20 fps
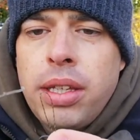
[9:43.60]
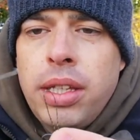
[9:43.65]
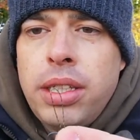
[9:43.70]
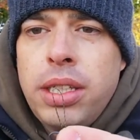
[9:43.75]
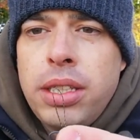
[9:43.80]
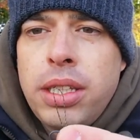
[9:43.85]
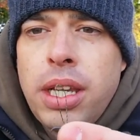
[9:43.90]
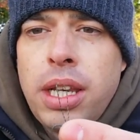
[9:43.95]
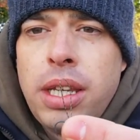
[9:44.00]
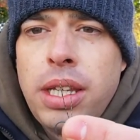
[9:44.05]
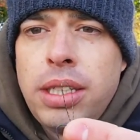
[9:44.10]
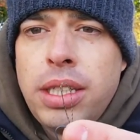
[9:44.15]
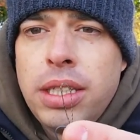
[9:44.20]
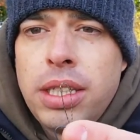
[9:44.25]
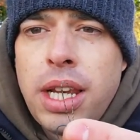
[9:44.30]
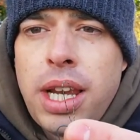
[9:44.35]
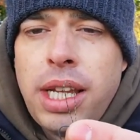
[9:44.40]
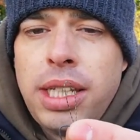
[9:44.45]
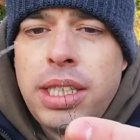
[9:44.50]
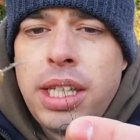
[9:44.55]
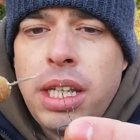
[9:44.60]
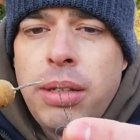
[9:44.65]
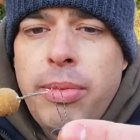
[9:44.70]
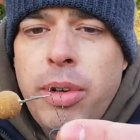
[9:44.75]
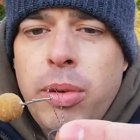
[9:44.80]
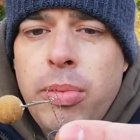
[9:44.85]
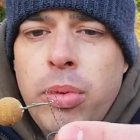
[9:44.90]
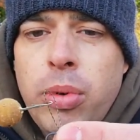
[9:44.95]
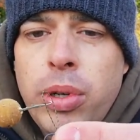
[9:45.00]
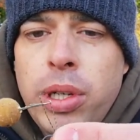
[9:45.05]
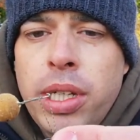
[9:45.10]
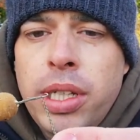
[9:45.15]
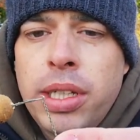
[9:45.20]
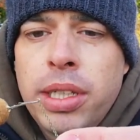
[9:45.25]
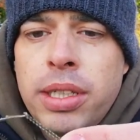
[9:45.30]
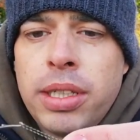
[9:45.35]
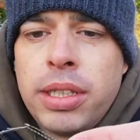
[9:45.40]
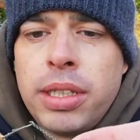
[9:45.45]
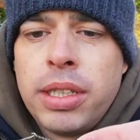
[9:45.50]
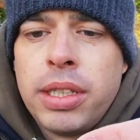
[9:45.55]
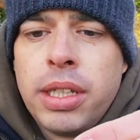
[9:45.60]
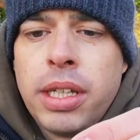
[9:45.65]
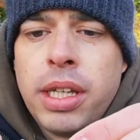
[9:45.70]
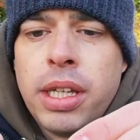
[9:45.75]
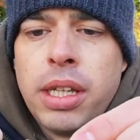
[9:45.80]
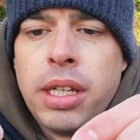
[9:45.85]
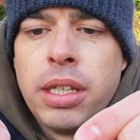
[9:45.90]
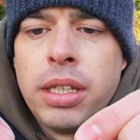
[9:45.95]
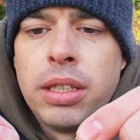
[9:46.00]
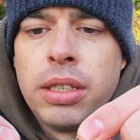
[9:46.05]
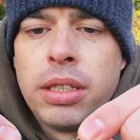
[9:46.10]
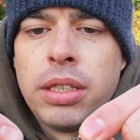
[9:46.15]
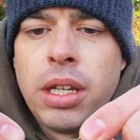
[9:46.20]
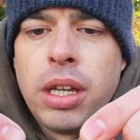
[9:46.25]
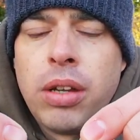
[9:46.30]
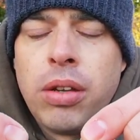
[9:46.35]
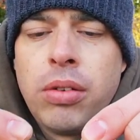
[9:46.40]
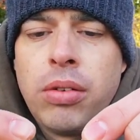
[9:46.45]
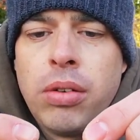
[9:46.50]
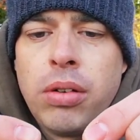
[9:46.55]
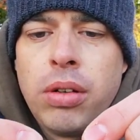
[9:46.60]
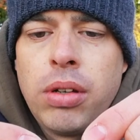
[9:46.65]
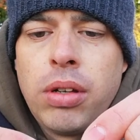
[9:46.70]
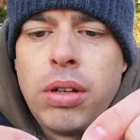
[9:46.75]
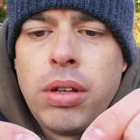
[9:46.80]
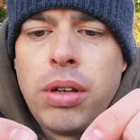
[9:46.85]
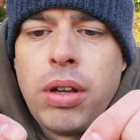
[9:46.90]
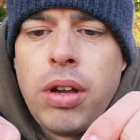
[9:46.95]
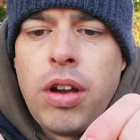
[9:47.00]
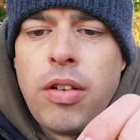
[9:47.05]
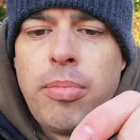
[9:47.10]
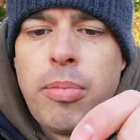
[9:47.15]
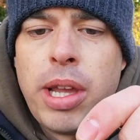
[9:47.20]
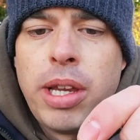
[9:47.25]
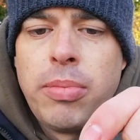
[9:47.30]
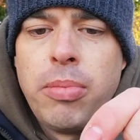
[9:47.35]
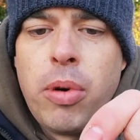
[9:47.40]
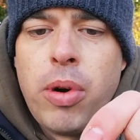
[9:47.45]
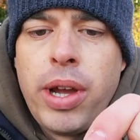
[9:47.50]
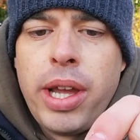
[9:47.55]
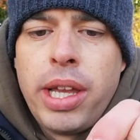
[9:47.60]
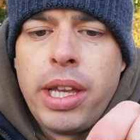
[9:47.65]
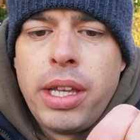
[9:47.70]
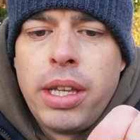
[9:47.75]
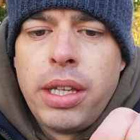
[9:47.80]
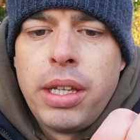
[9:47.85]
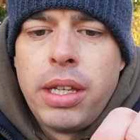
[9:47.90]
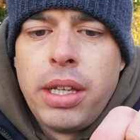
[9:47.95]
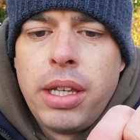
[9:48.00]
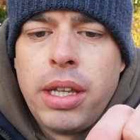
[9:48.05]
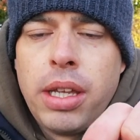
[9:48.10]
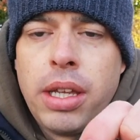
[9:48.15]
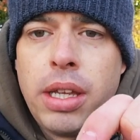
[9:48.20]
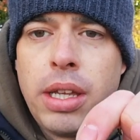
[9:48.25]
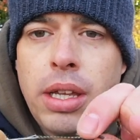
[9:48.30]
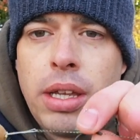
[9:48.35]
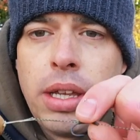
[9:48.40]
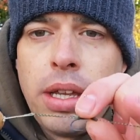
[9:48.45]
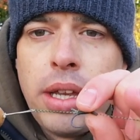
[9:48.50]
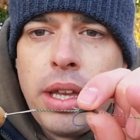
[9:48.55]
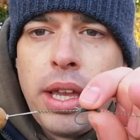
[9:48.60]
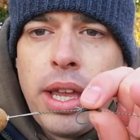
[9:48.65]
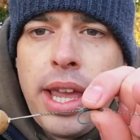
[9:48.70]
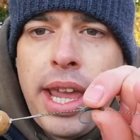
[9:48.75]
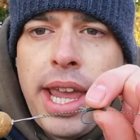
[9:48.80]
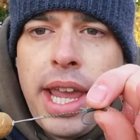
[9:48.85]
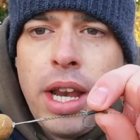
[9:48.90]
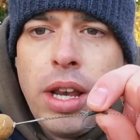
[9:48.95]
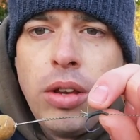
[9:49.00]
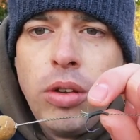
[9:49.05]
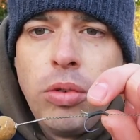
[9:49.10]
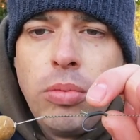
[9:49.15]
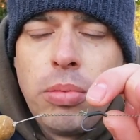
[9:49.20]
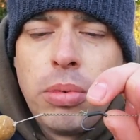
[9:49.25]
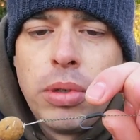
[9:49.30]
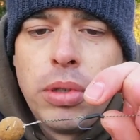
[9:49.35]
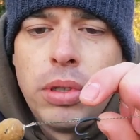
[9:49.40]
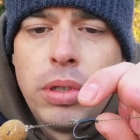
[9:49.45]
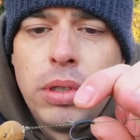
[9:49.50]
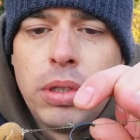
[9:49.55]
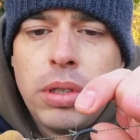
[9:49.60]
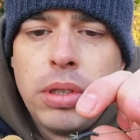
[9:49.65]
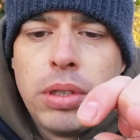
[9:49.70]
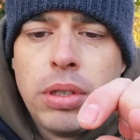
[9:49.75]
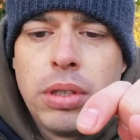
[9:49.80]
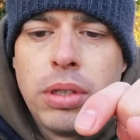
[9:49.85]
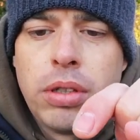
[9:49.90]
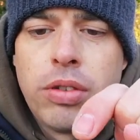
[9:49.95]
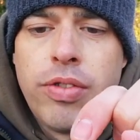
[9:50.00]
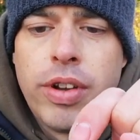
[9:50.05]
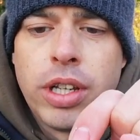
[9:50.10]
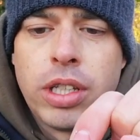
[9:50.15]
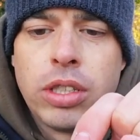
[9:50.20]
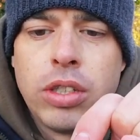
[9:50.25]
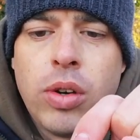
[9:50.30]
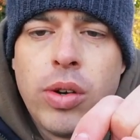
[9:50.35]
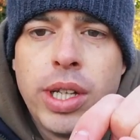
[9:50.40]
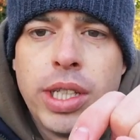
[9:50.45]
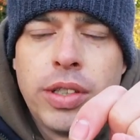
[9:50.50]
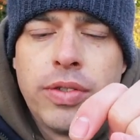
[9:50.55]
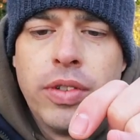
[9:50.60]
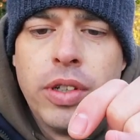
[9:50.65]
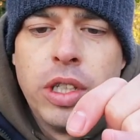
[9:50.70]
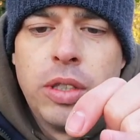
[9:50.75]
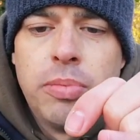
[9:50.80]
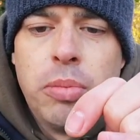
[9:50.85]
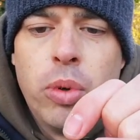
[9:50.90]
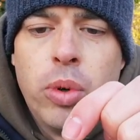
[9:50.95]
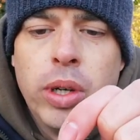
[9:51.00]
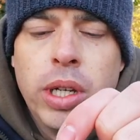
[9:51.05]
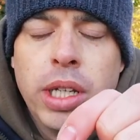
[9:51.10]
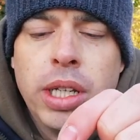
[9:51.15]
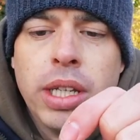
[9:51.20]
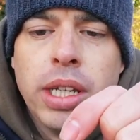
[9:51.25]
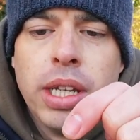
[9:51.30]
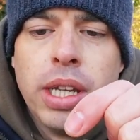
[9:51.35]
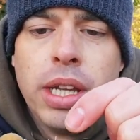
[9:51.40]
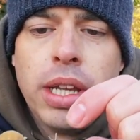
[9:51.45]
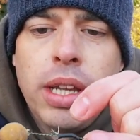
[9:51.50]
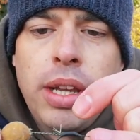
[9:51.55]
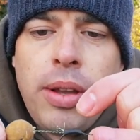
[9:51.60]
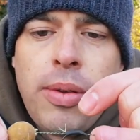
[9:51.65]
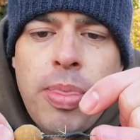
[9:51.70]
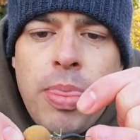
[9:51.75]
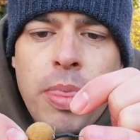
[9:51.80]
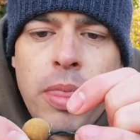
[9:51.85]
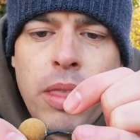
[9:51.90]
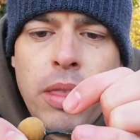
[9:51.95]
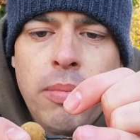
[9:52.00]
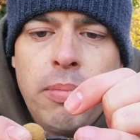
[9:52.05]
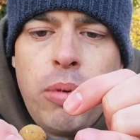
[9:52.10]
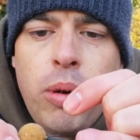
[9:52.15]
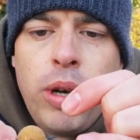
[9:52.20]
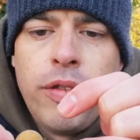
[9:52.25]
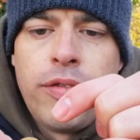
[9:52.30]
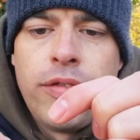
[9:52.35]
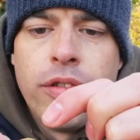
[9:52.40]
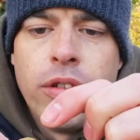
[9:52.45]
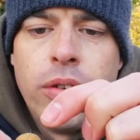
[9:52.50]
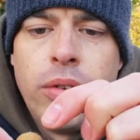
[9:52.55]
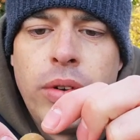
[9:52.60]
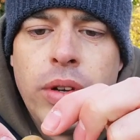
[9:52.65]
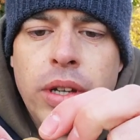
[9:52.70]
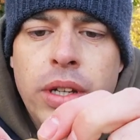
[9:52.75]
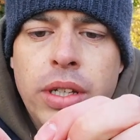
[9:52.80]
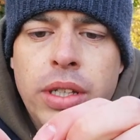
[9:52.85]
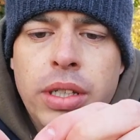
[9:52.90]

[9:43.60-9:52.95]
This is an 18 mil boilie. So I've made my hair loop the correct size for this boilie. And pull it through.